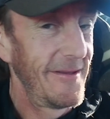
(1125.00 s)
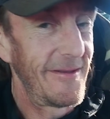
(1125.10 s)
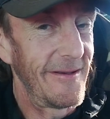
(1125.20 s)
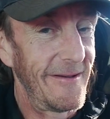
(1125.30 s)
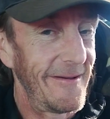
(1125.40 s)

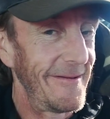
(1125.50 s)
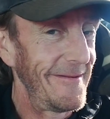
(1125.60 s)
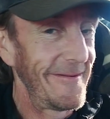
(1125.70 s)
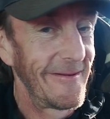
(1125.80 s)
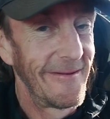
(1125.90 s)
God.
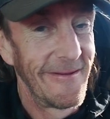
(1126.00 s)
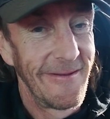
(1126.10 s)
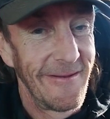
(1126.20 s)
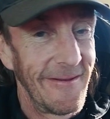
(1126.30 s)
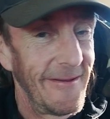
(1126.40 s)

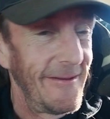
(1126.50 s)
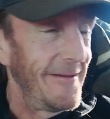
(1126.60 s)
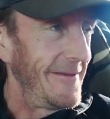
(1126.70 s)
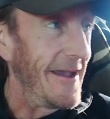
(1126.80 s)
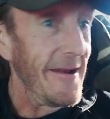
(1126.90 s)

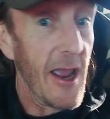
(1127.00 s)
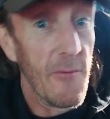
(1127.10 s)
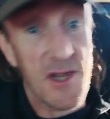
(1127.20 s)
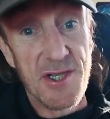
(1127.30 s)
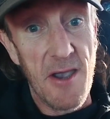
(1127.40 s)
Don't know
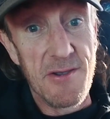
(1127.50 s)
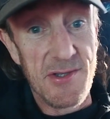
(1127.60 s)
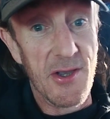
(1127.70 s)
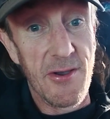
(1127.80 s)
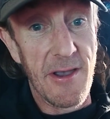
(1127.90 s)
Richos,
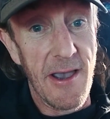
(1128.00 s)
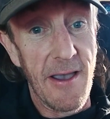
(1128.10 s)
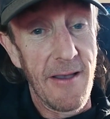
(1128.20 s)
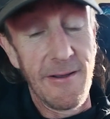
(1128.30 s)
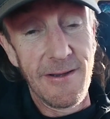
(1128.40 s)
do
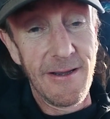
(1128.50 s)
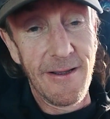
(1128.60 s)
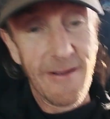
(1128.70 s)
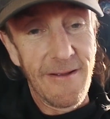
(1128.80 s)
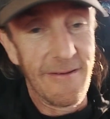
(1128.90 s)
you?
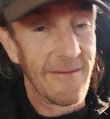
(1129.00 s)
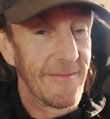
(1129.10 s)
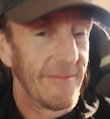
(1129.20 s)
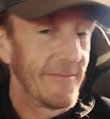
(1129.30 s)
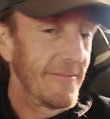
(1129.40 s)
Oh.
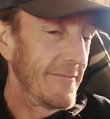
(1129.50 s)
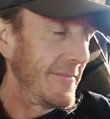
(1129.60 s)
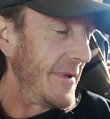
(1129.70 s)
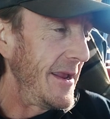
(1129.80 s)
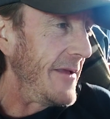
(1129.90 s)

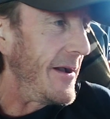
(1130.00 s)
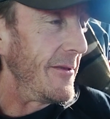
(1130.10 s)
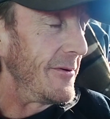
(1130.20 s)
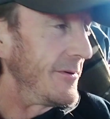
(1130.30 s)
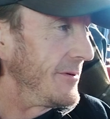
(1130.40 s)
Anyway,
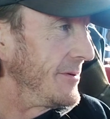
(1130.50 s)
look.